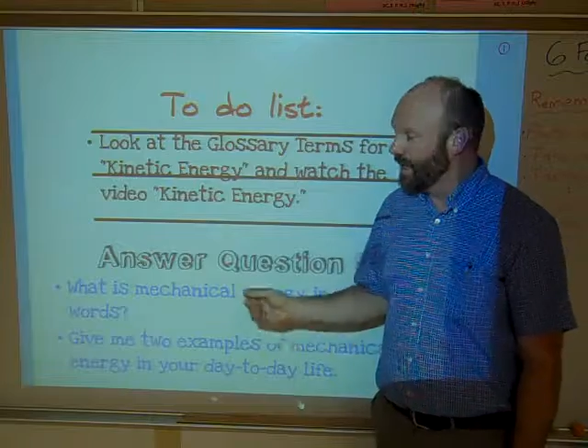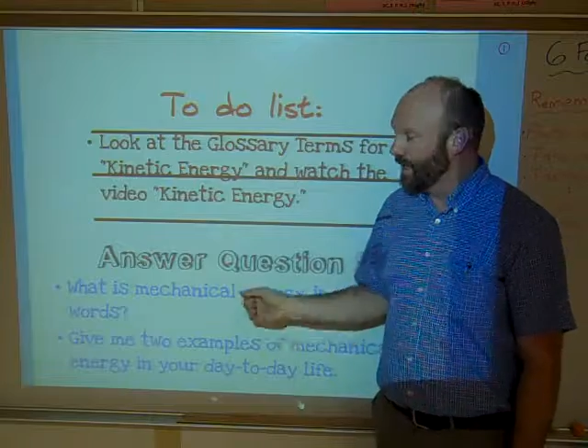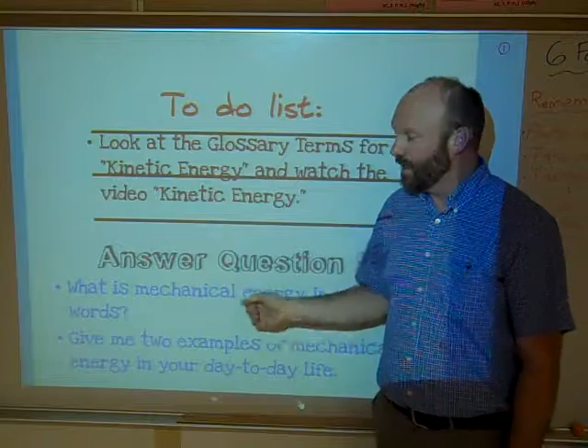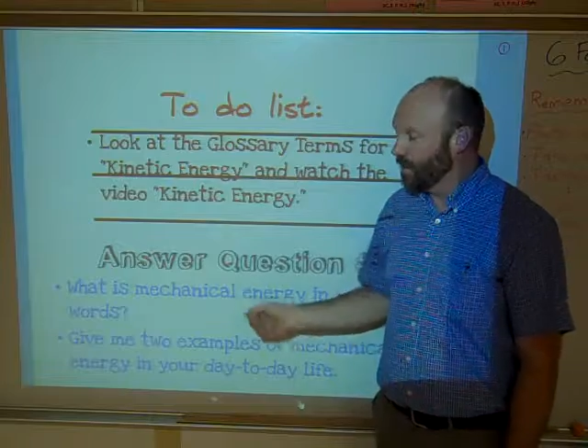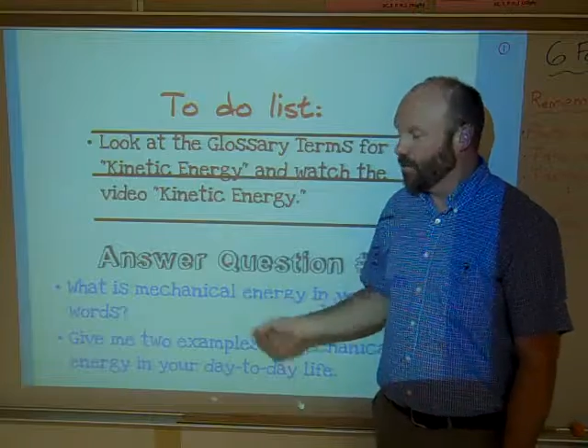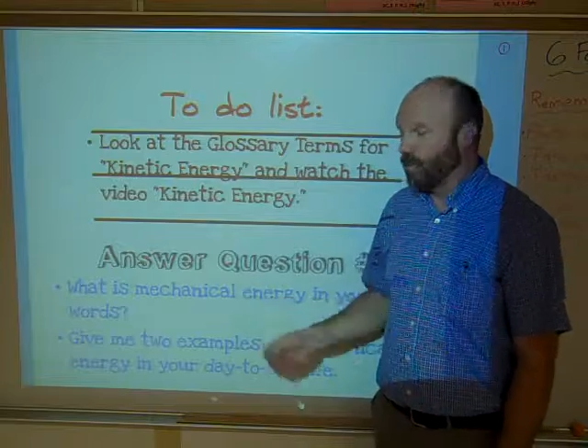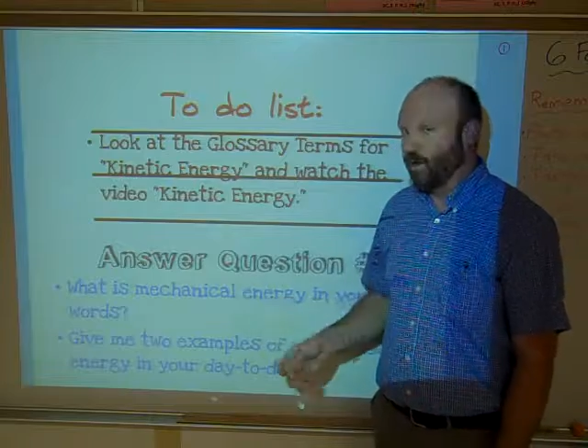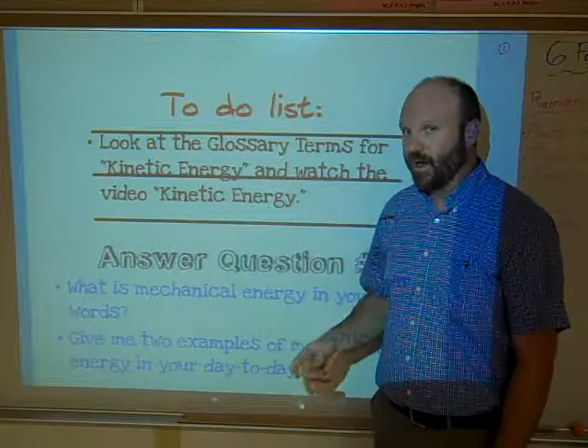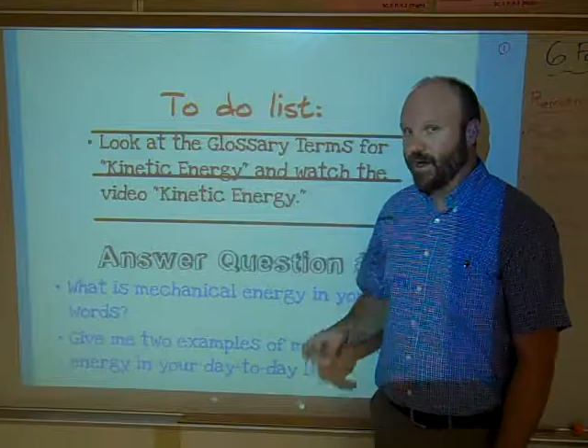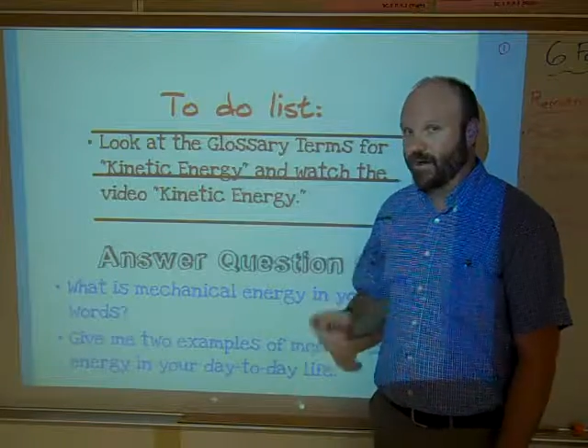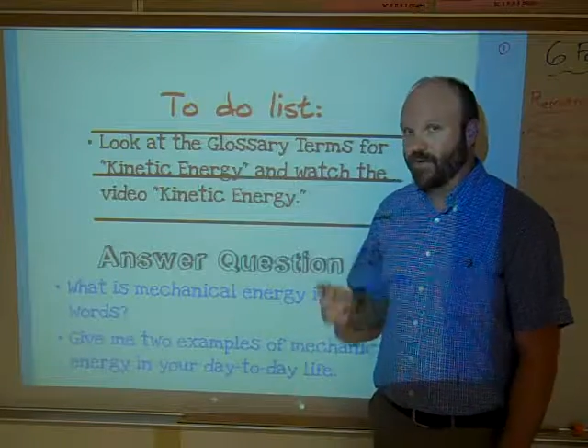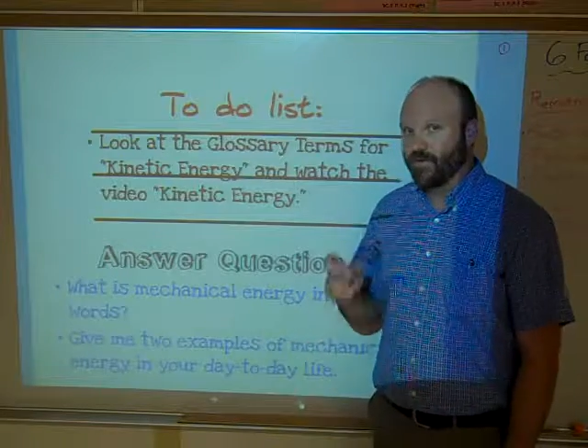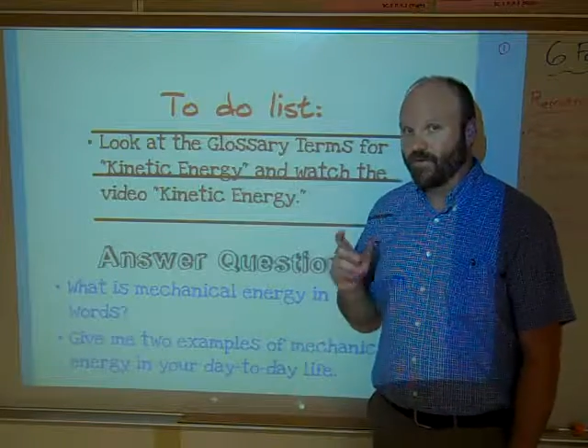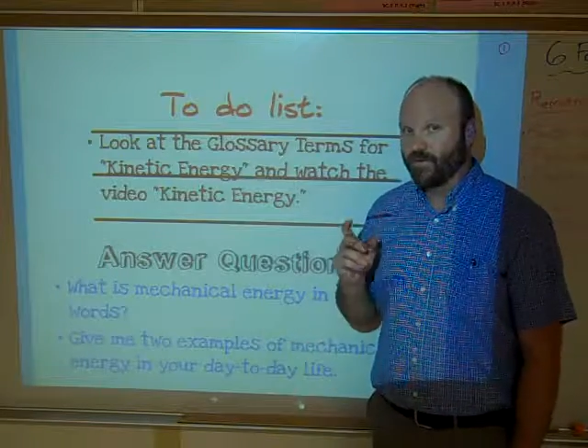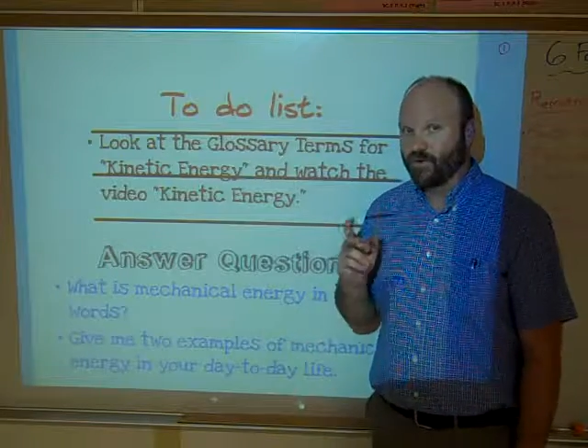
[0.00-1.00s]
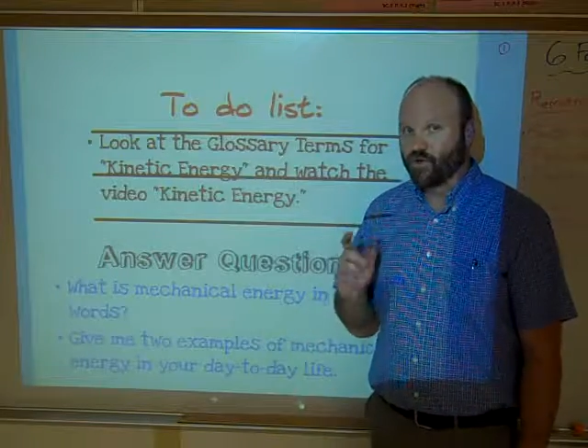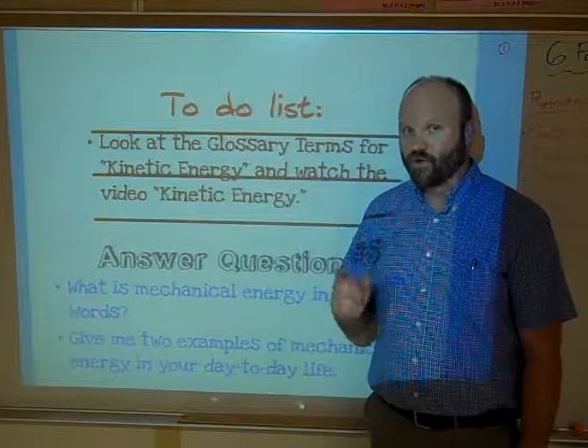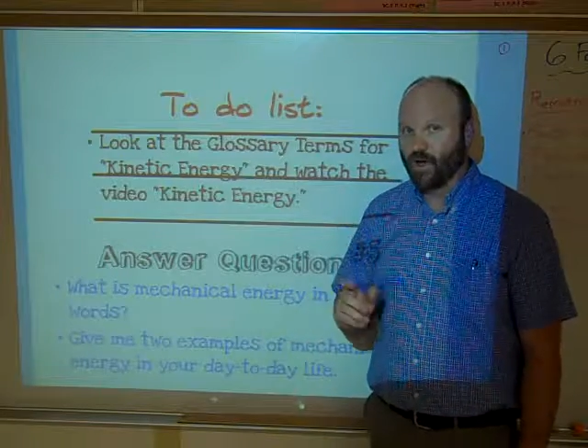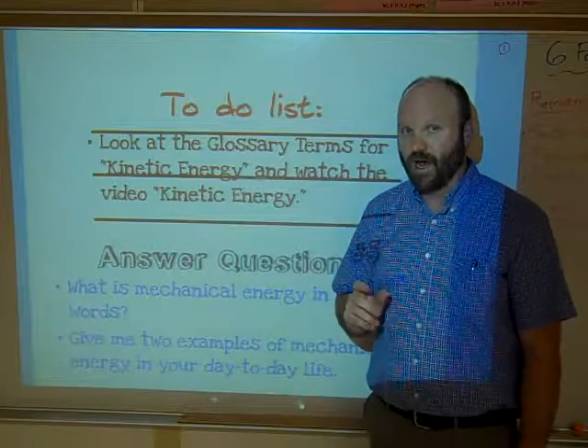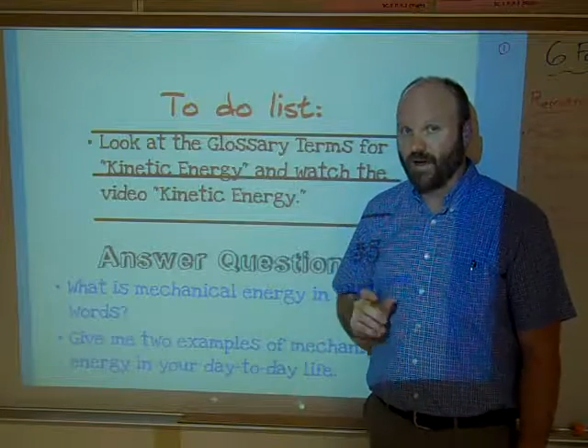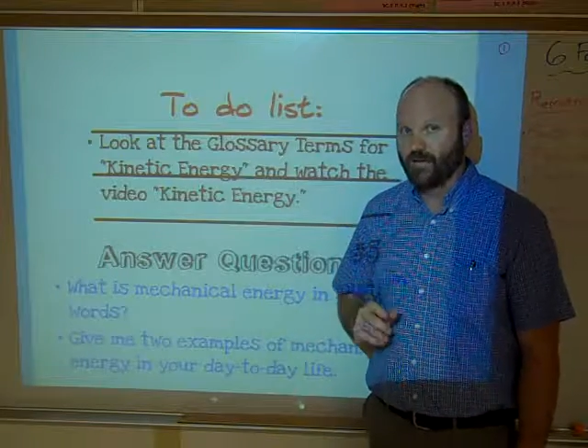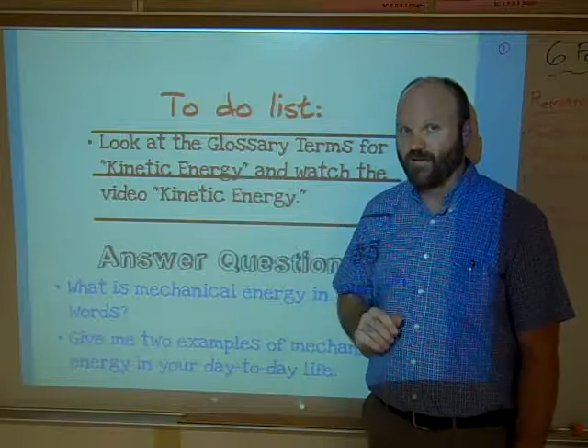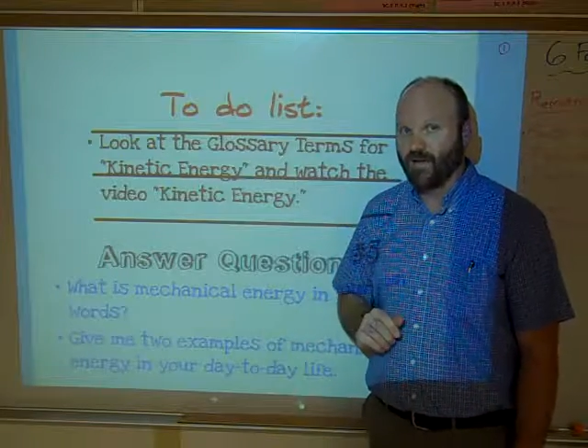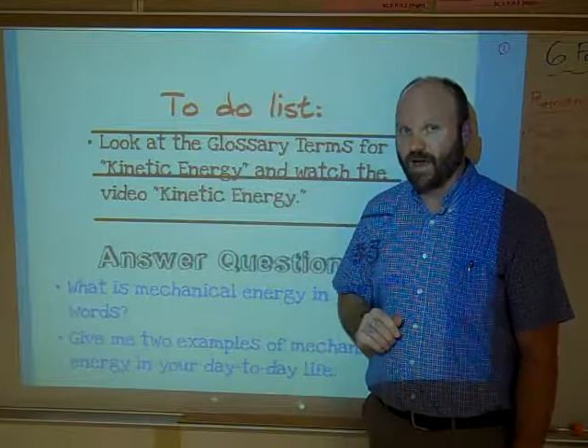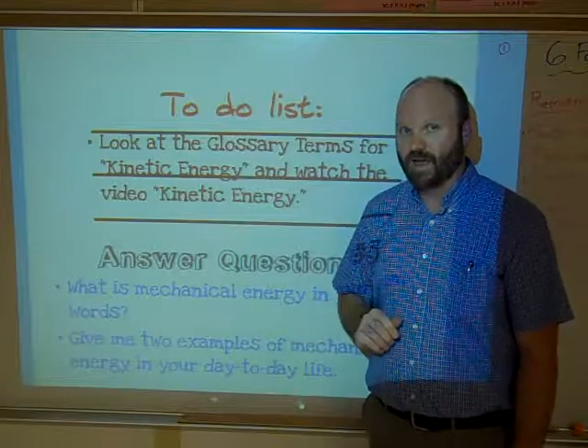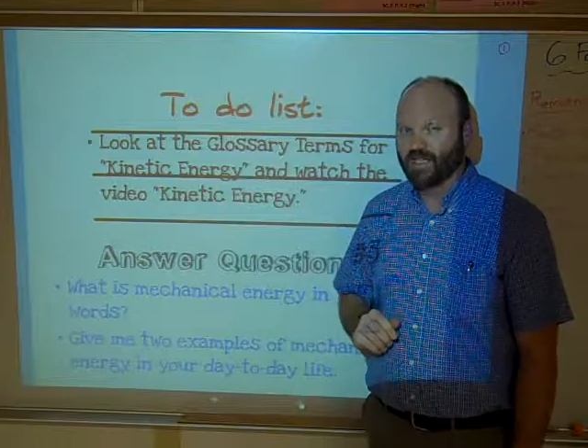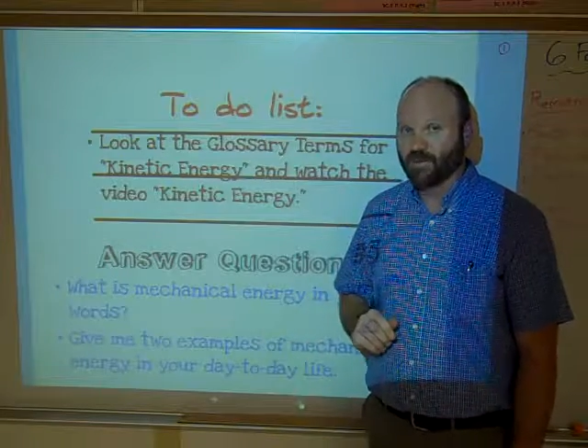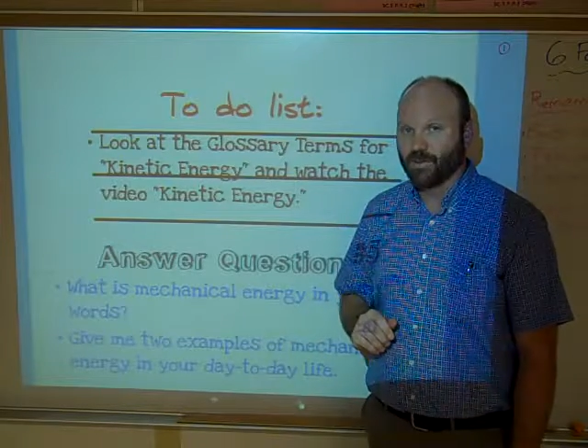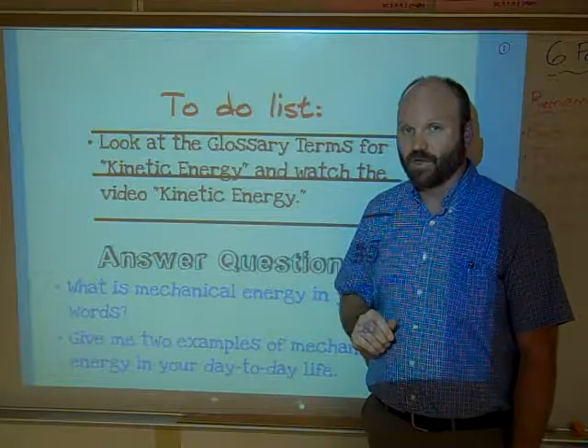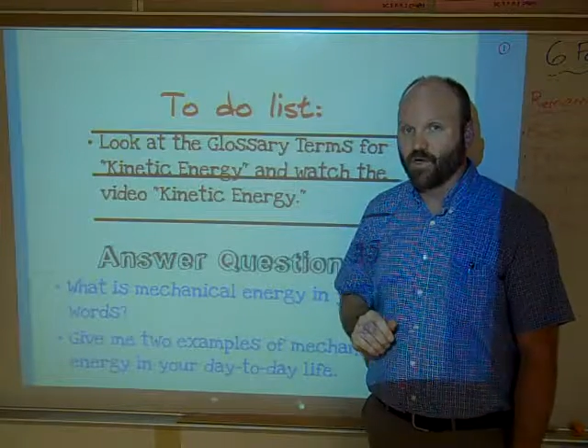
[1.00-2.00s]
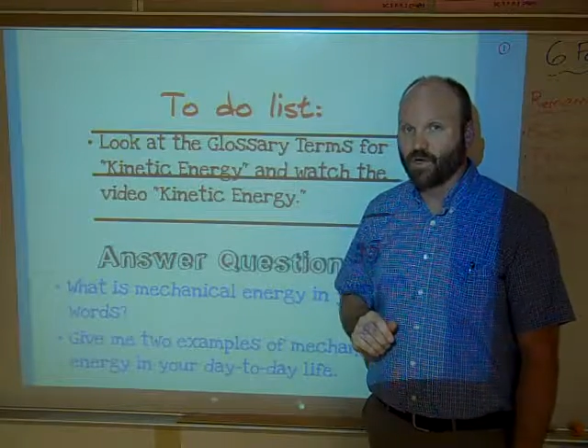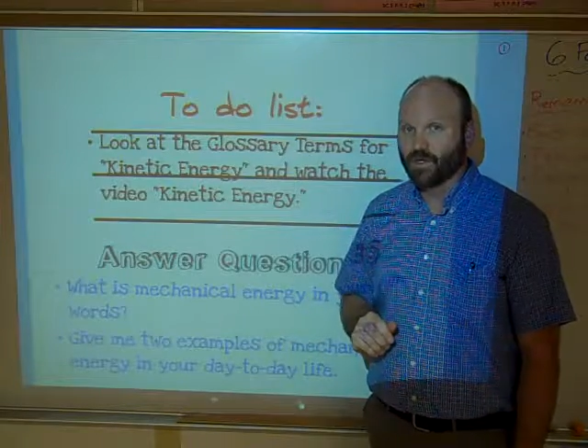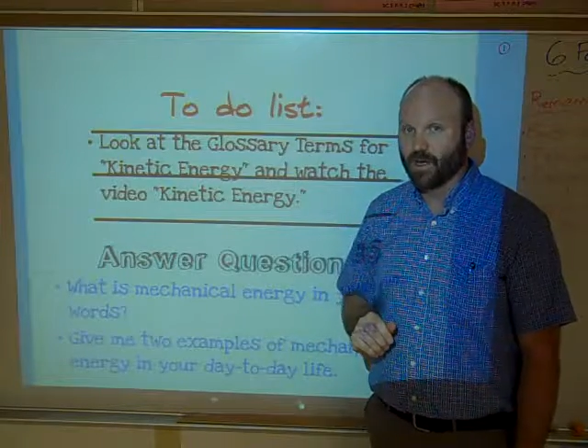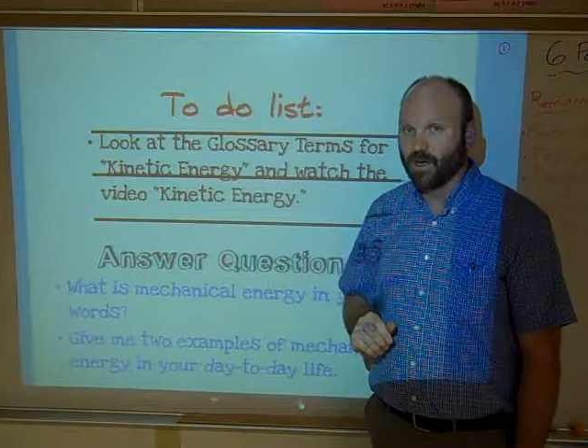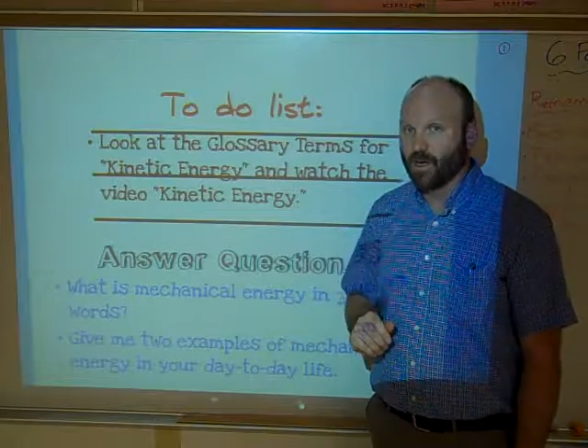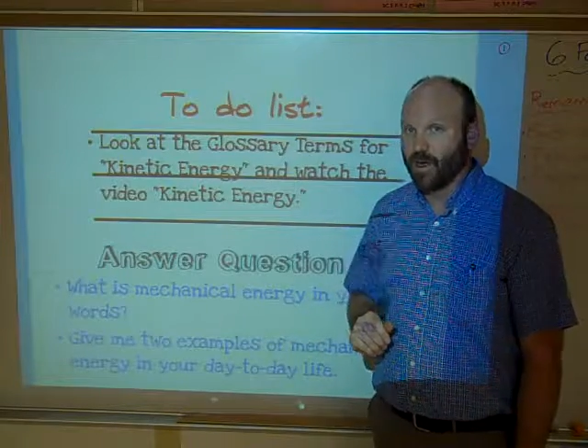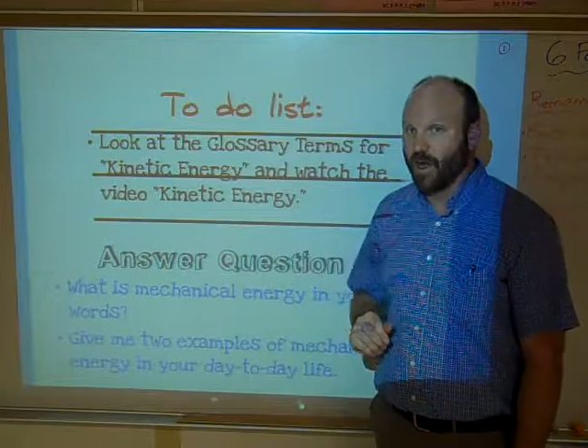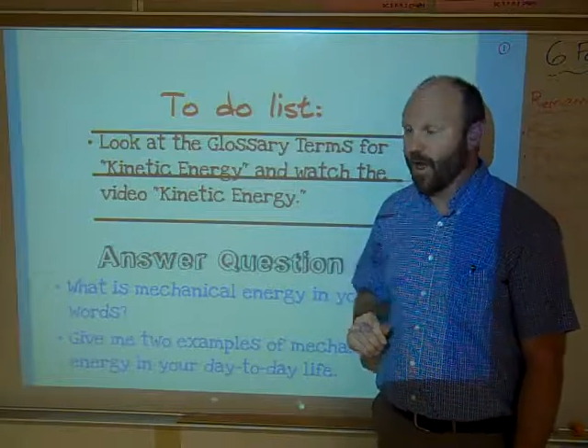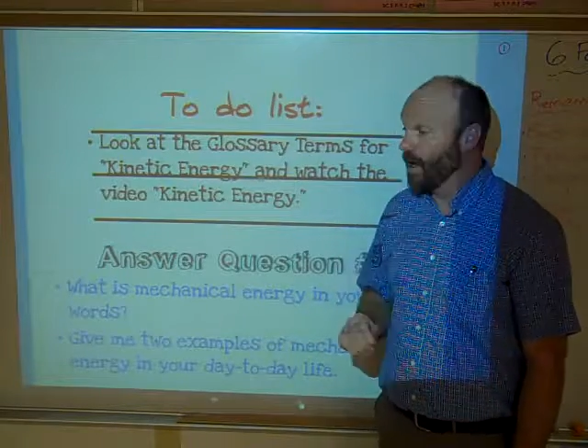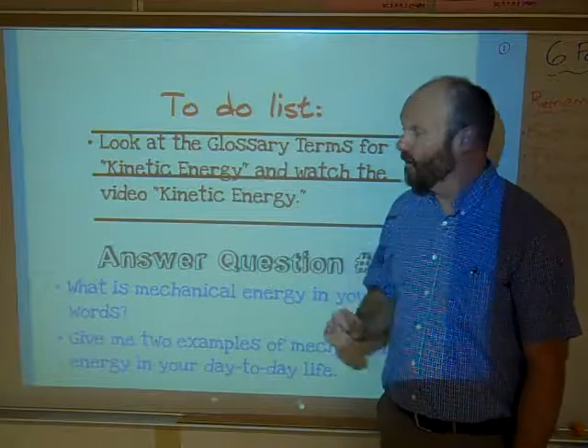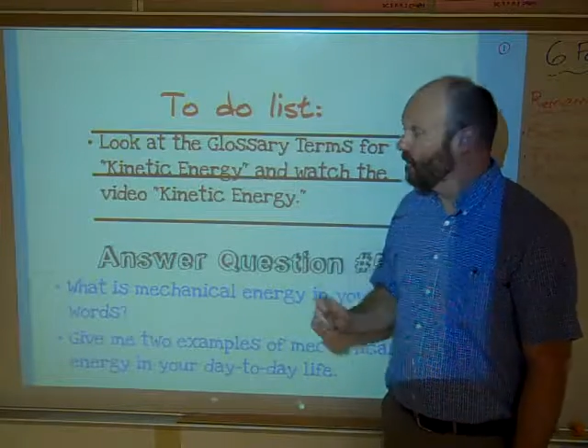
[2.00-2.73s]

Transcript: Get creative, try and find some interesting